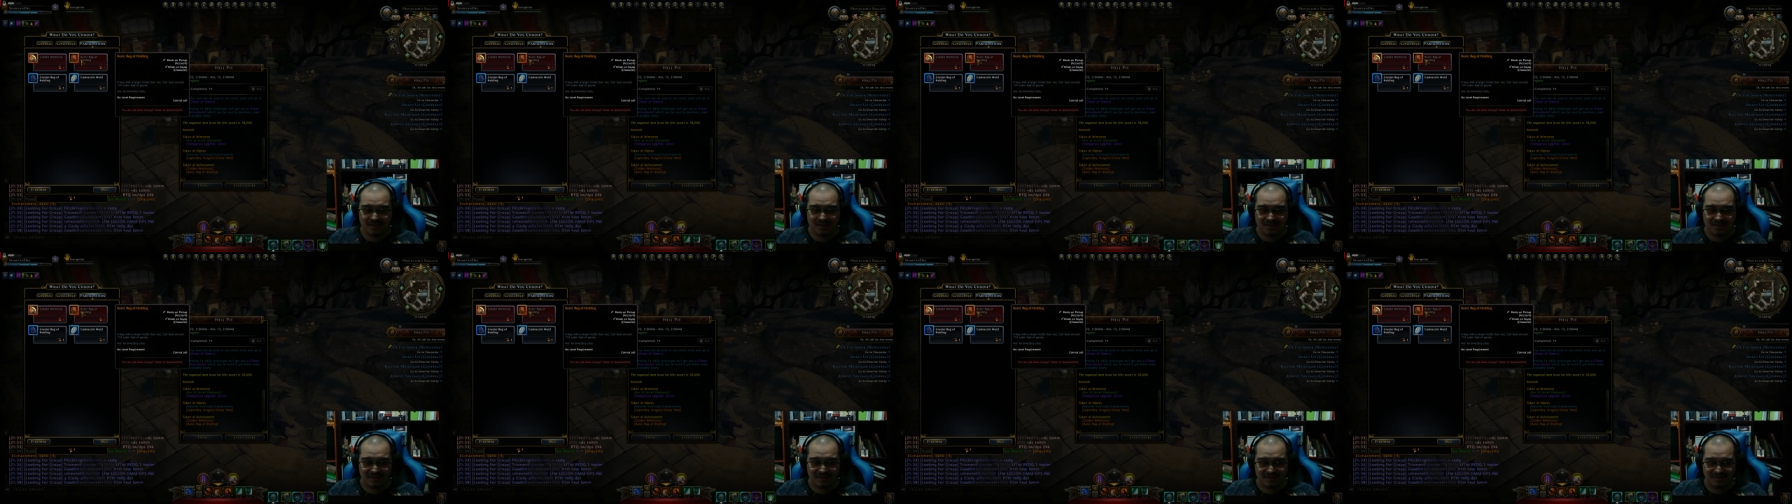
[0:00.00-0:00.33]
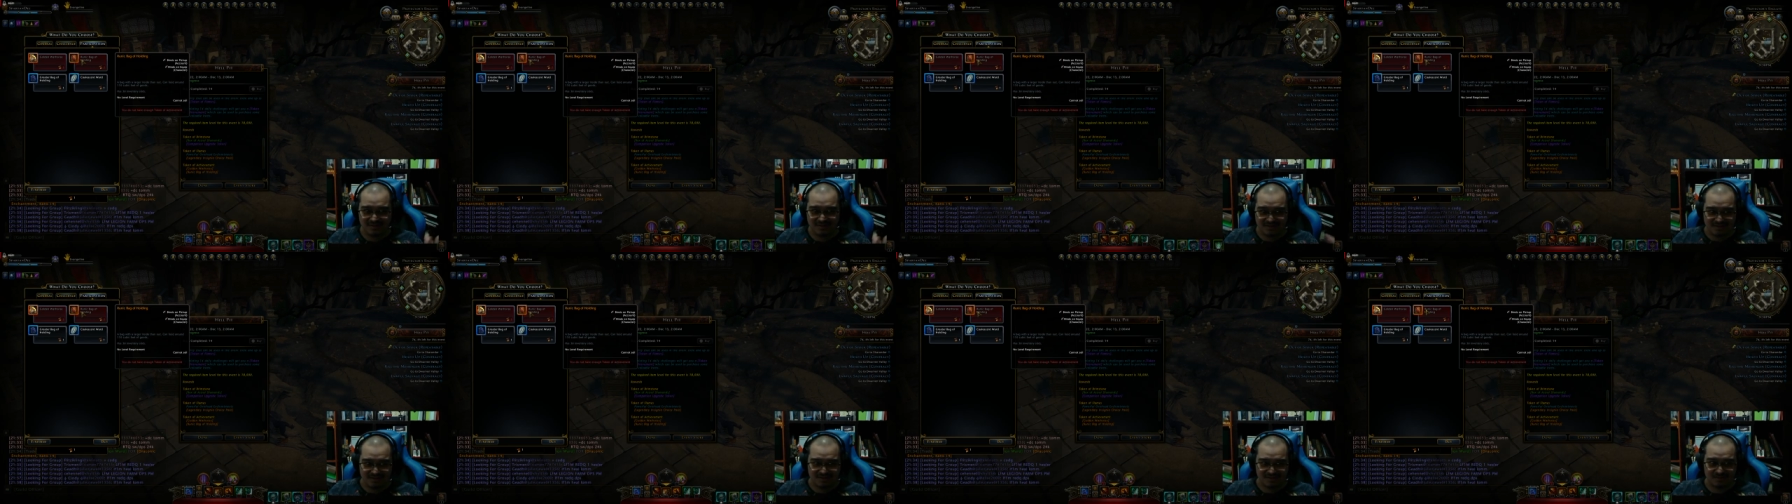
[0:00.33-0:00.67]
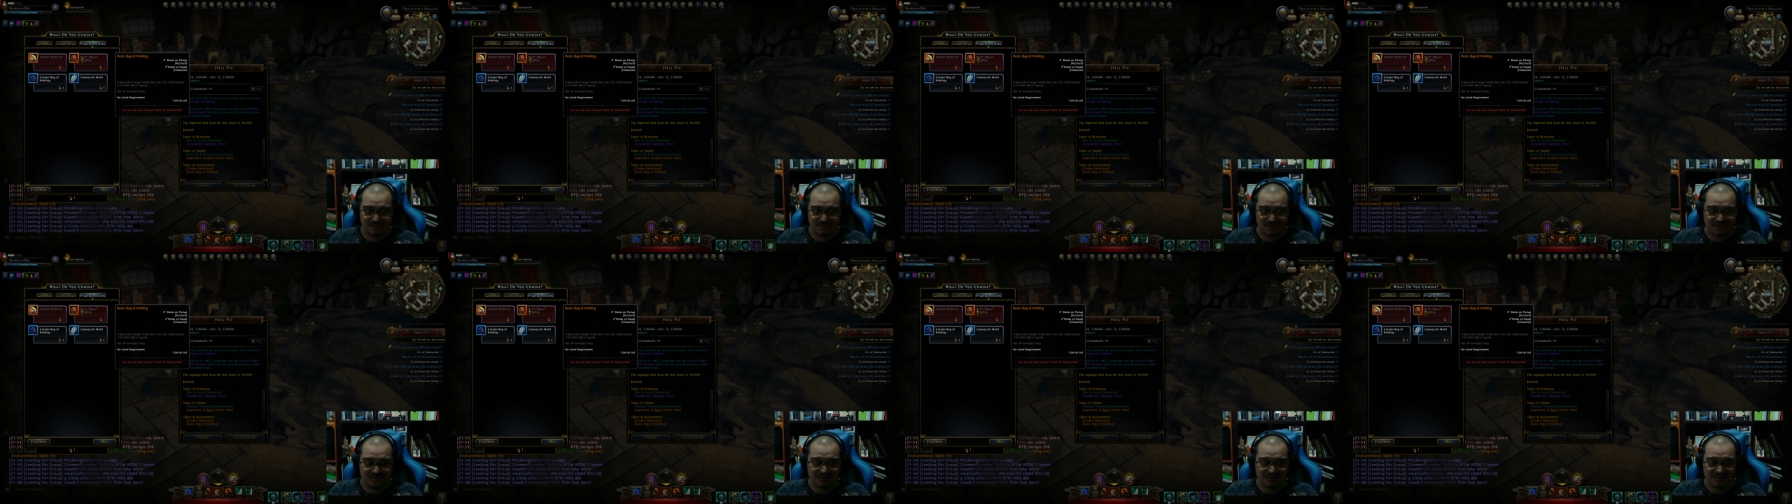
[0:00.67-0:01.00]
this is second
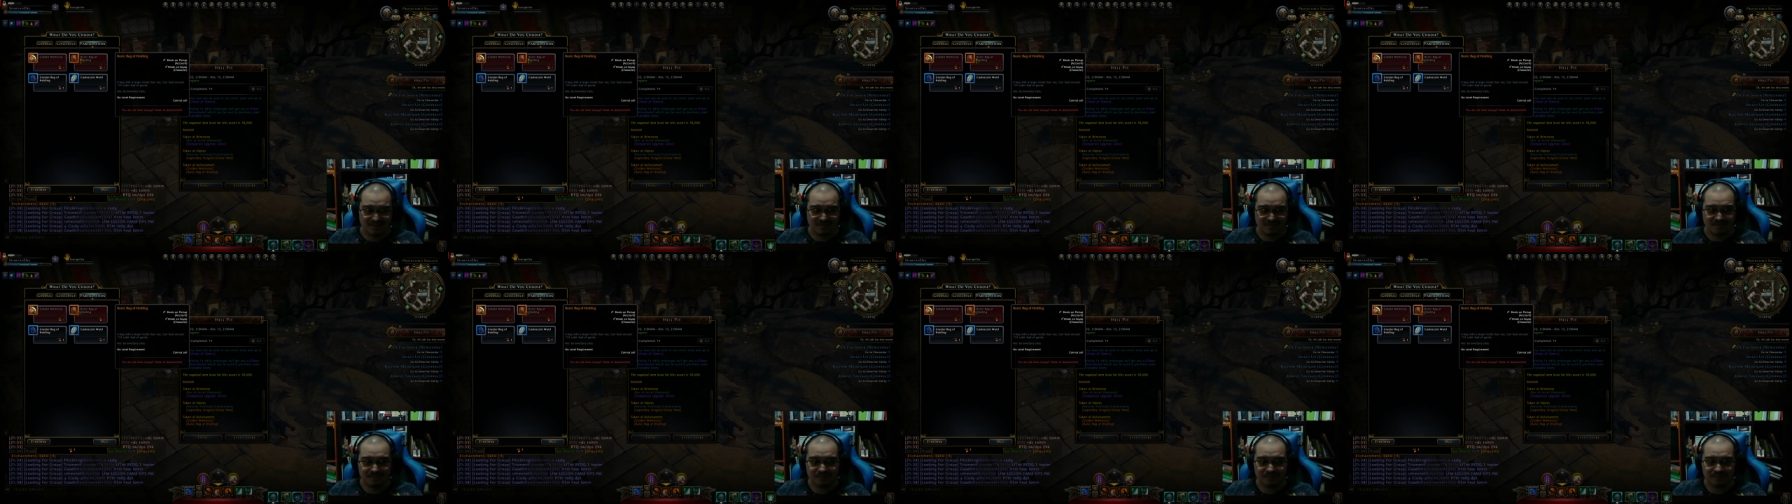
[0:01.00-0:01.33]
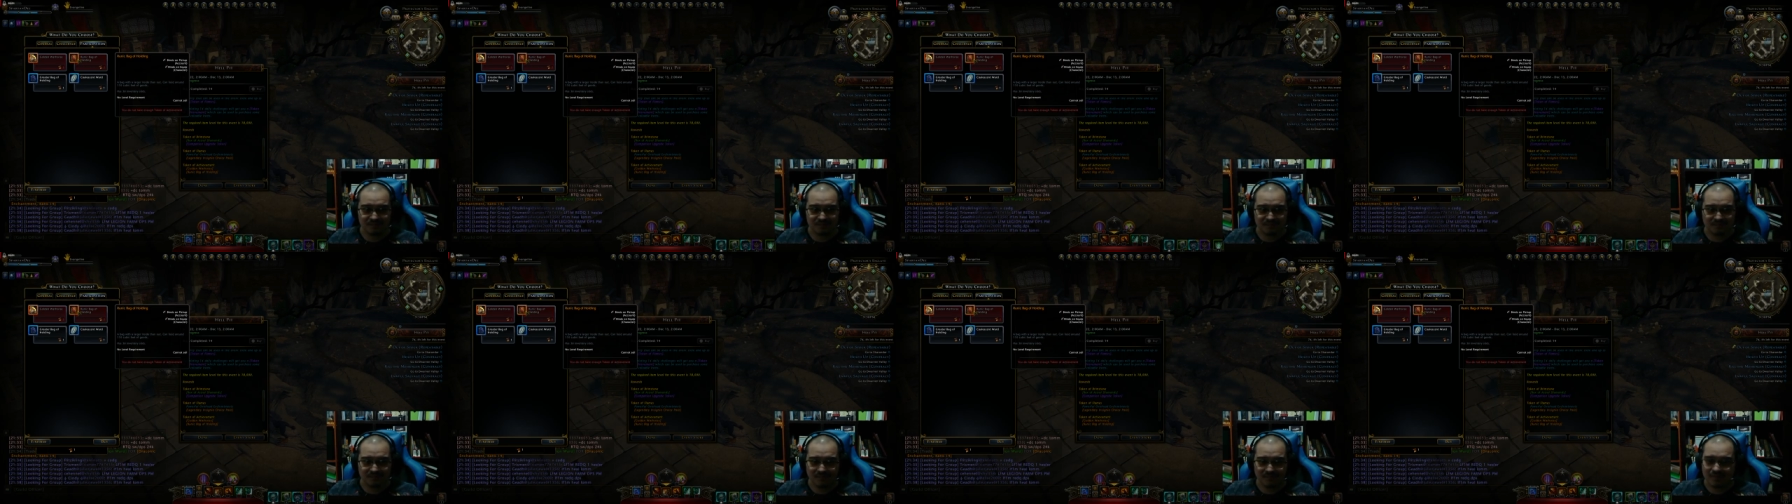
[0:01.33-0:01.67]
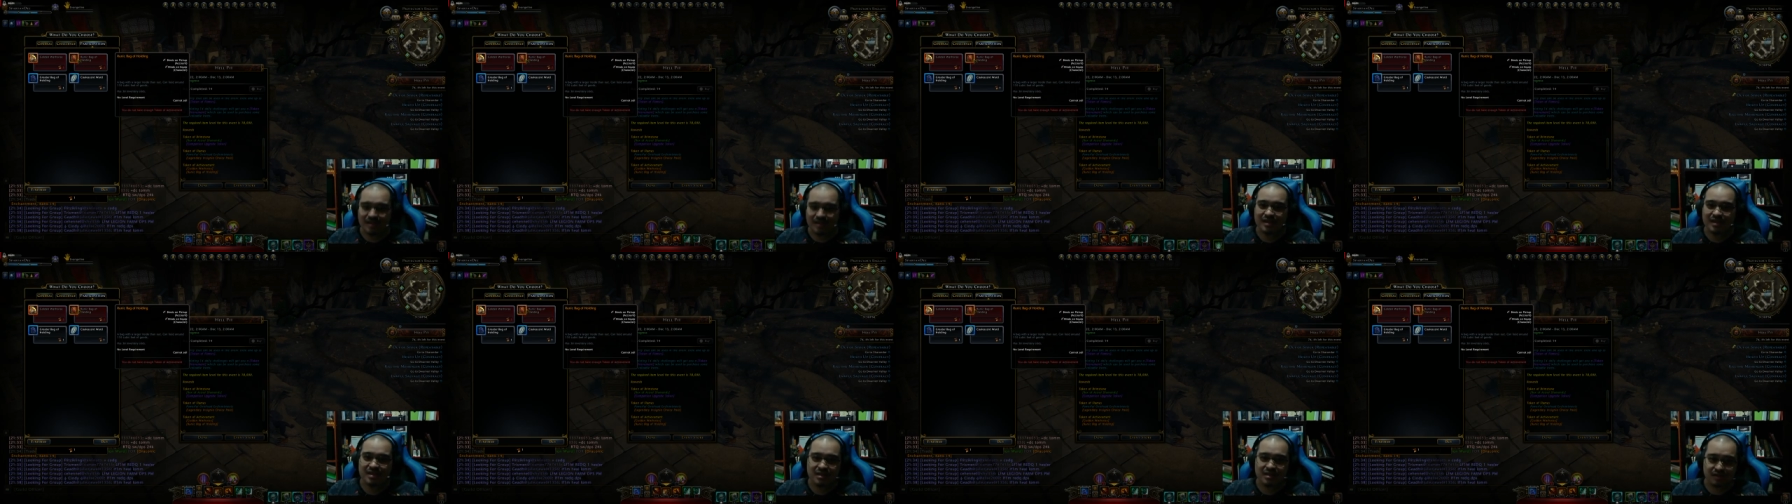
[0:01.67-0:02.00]
best.
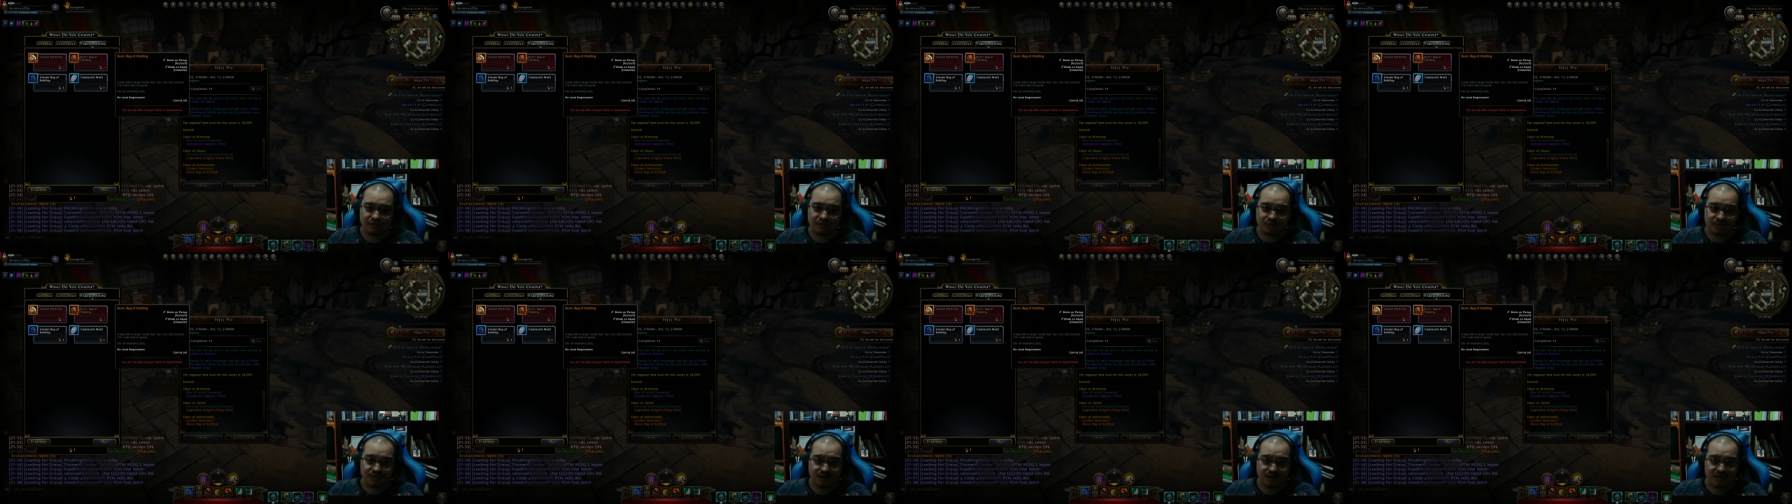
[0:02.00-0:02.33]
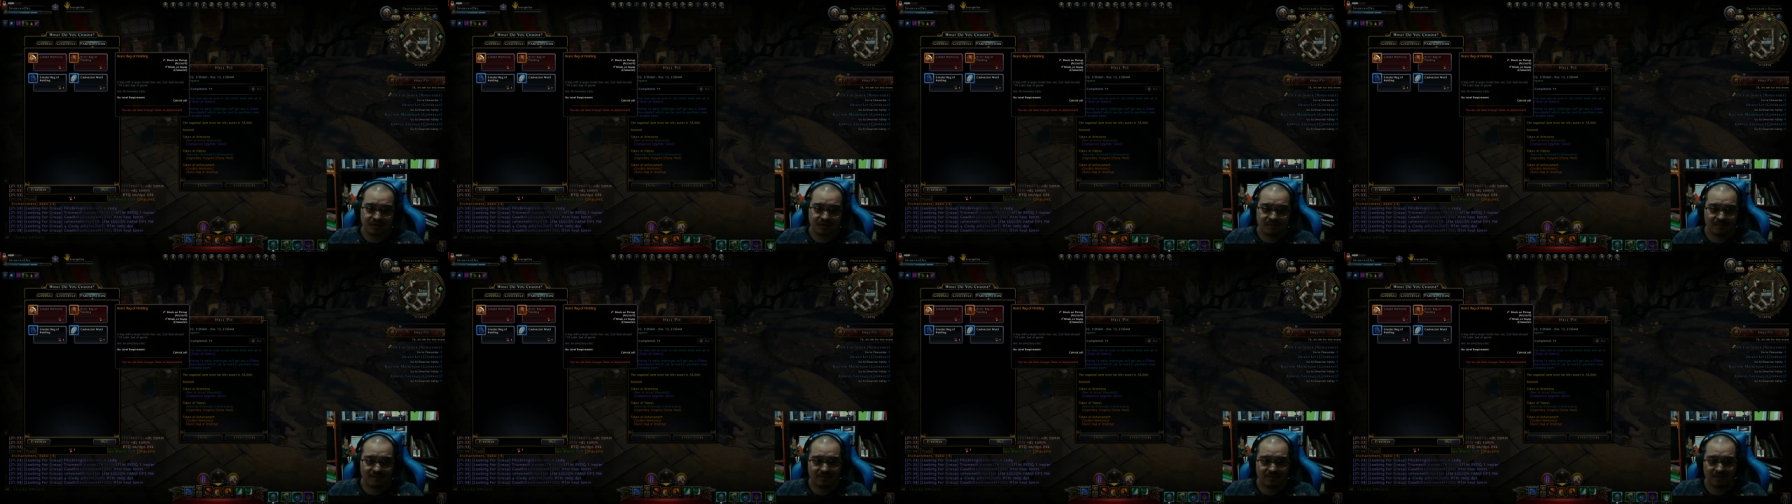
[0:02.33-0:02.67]
It's free,